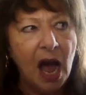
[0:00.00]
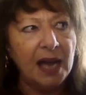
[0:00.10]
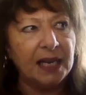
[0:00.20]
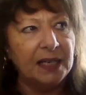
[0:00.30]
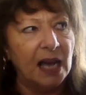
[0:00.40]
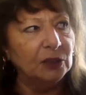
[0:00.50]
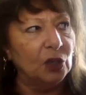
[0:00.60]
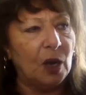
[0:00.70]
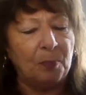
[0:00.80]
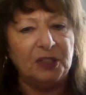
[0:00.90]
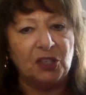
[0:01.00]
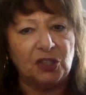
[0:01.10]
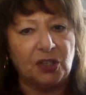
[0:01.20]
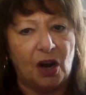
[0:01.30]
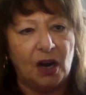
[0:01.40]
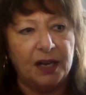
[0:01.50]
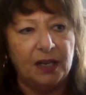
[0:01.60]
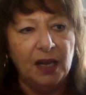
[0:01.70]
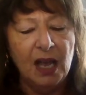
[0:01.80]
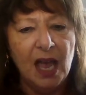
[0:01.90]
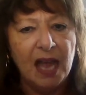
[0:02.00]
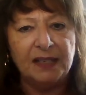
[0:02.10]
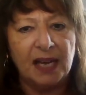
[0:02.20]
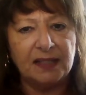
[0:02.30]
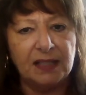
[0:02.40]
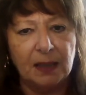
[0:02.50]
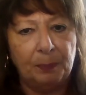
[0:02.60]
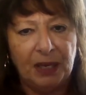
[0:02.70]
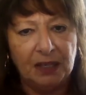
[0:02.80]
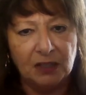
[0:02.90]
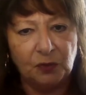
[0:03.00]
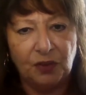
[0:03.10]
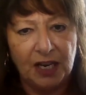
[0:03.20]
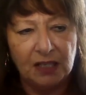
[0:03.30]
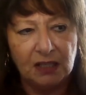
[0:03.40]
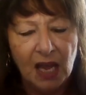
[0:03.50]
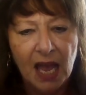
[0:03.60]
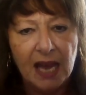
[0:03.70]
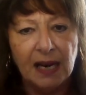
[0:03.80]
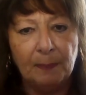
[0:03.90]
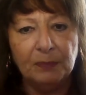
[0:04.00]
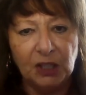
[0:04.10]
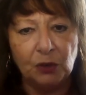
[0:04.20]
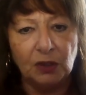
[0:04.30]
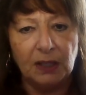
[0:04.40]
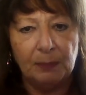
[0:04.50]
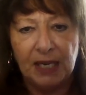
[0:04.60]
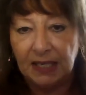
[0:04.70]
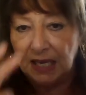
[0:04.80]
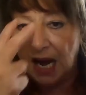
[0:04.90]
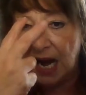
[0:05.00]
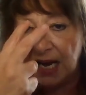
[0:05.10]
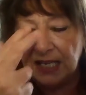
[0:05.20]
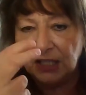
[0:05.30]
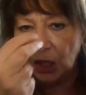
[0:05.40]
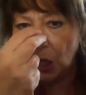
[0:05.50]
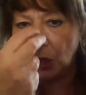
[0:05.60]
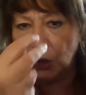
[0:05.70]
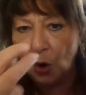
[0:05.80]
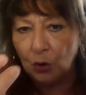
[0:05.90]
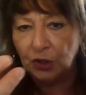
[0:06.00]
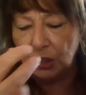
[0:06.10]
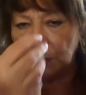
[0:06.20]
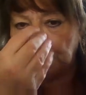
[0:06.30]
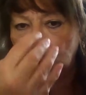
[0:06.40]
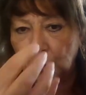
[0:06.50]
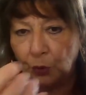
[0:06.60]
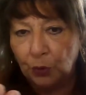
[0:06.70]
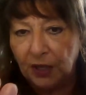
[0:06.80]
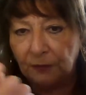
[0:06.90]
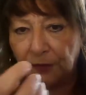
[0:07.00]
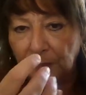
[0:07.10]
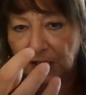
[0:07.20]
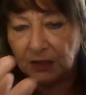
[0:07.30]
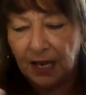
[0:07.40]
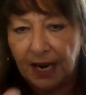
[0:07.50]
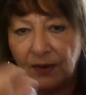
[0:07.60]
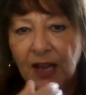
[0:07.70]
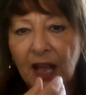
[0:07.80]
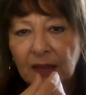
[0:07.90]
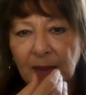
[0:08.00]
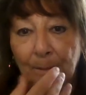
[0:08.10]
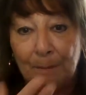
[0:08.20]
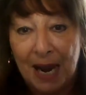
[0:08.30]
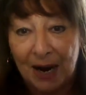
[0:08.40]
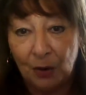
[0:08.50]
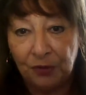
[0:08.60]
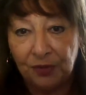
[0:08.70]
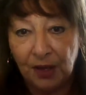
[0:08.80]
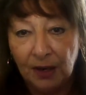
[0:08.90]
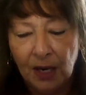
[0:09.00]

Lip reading: I cannot look up in the sky and not see a being's face. And I'm literally meaning eyes, a nose is protruding from the cloud, the mouth.